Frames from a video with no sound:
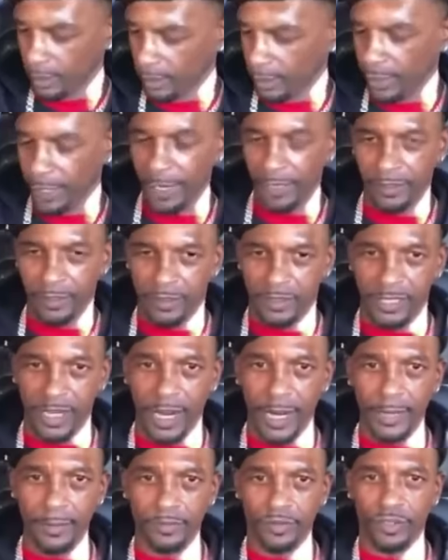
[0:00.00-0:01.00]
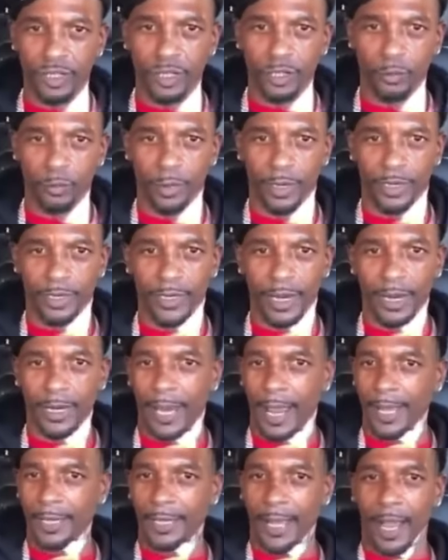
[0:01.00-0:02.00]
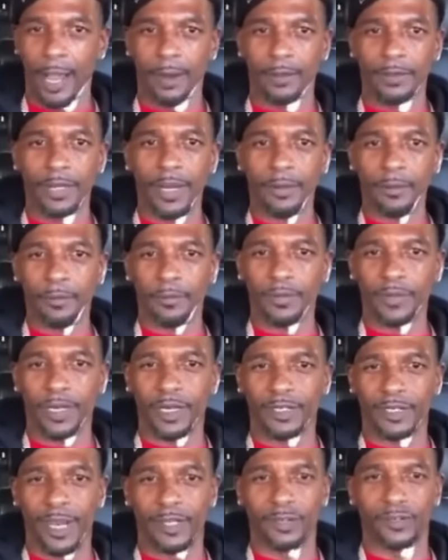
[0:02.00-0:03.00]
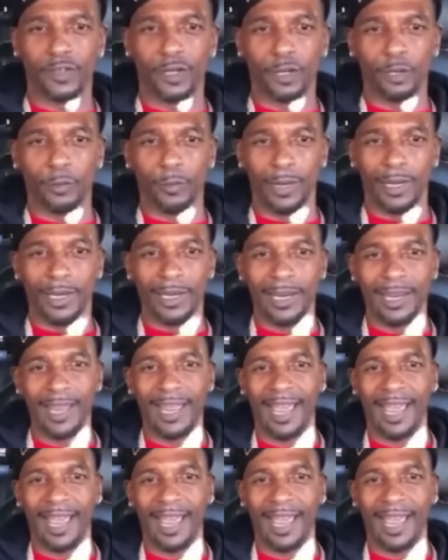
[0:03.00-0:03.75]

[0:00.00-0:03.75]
yeah, that's the same silhouette. I, I will never forget that silhouette.